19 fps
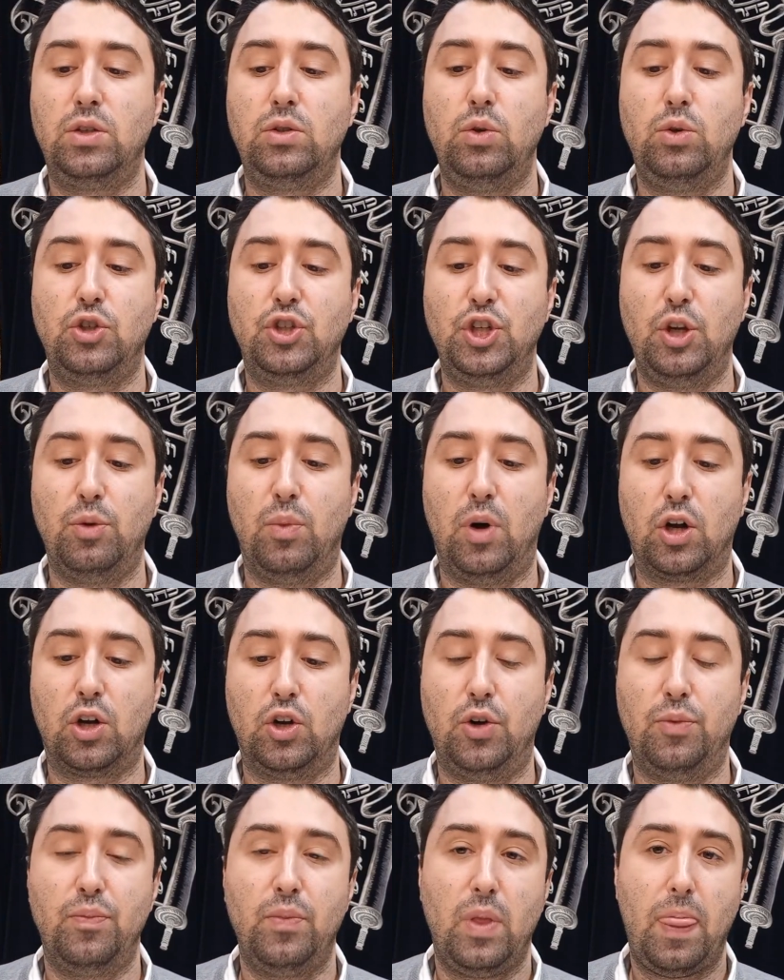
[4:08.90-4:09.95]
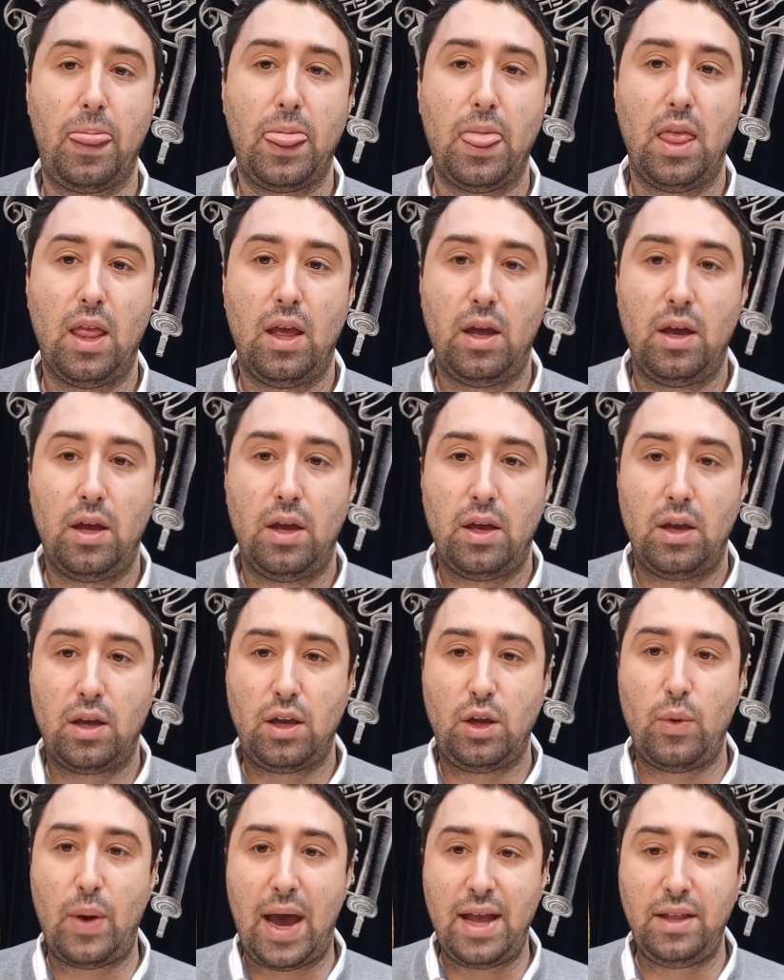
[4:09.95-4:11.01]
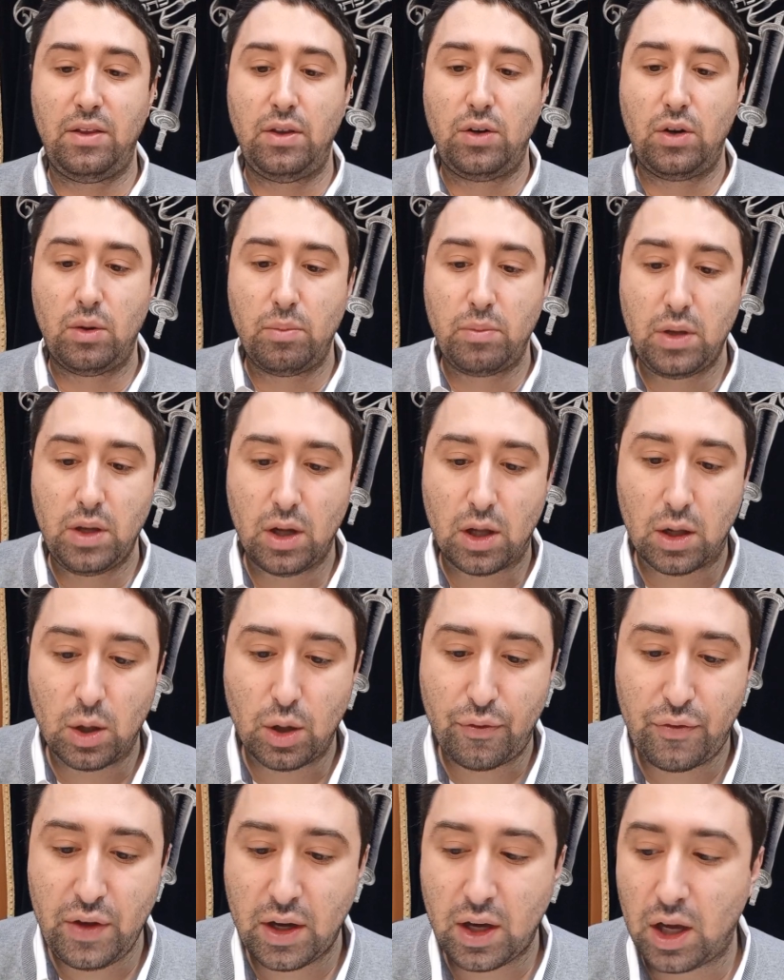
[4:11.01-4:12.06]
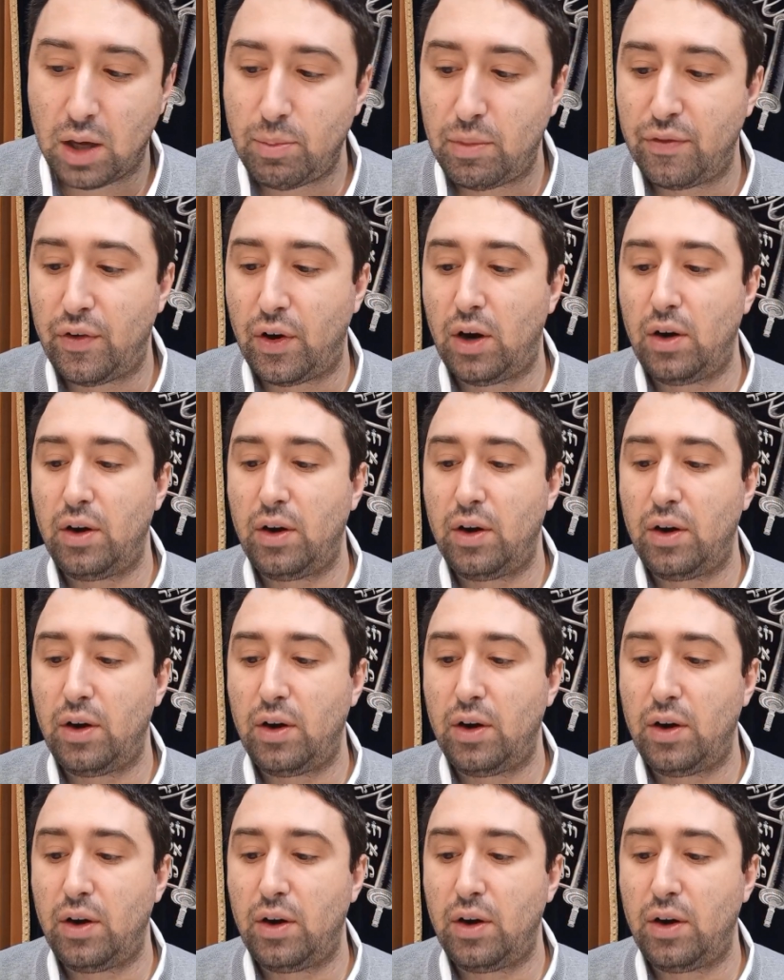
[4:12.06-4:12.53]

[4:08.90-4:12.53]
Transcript: do a shini makom, you ended your meal. You have to make